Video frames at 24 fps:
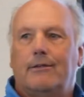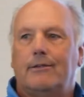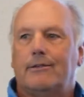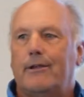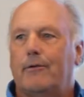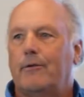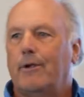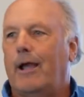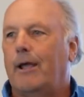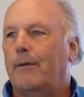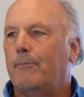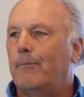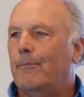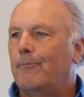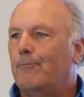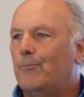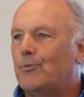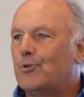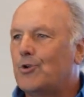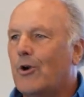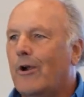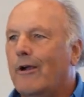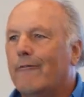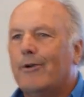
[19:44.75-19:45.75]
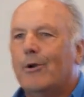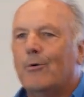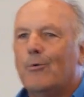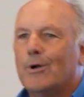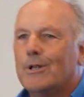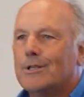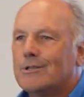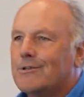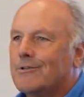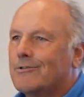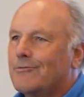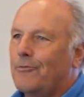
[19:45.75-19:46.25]
I'm sure
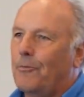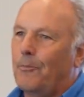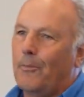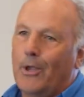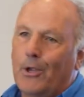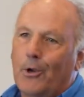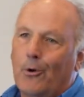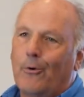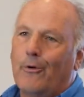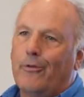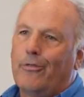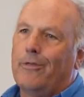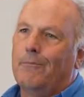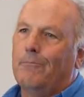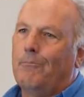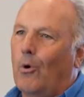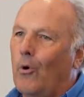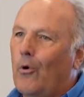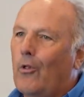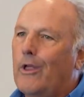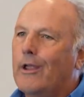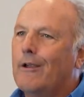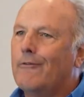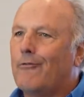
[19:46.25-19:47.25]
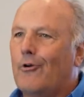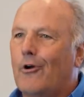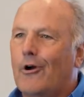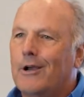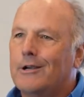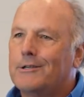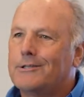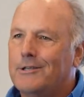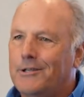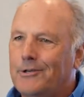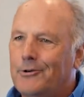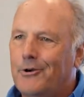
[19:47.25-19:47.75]
everyone's familiar with the boiling
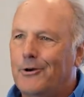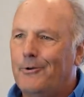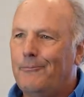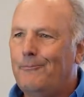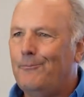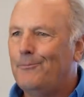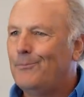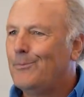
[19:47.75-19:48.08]
frog syndrome.